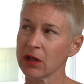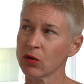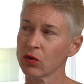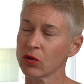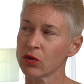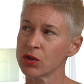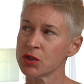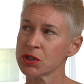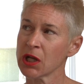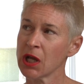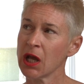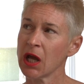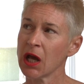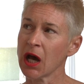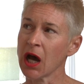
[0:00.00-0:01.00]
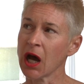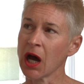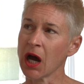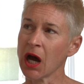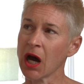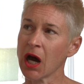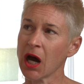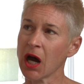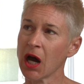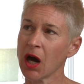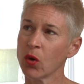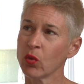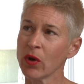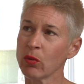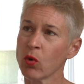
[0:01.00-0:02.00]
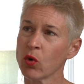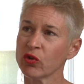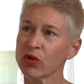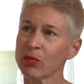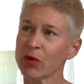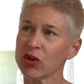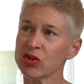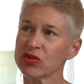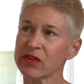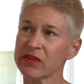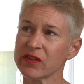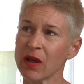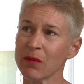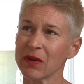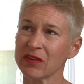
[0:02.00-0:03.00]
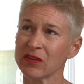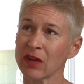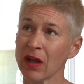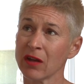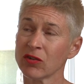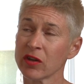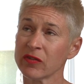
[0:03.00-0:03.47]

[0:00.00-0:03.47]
good. We won't emerge to the same extent.